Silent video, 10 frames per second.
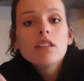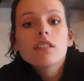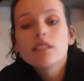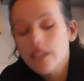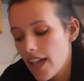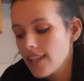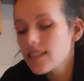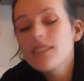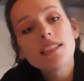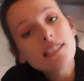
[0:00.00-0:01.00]
So yes,
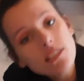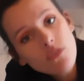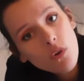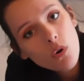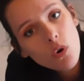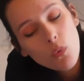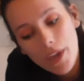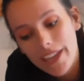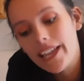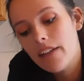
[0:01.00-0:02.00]
this is for
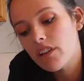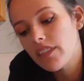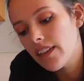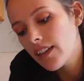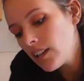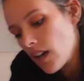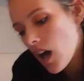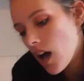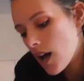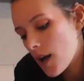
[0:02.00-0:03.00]
weighing everything.
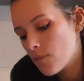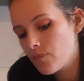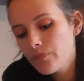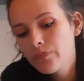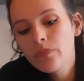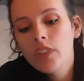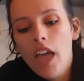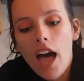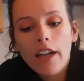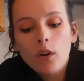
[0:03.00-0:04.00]

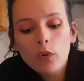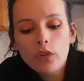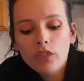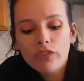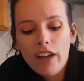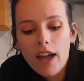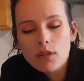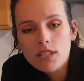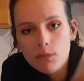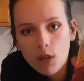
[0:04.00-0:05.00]
I also found
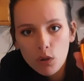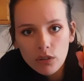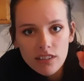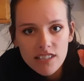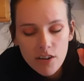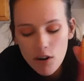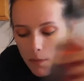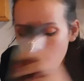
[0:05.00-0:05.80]
some golden syrup.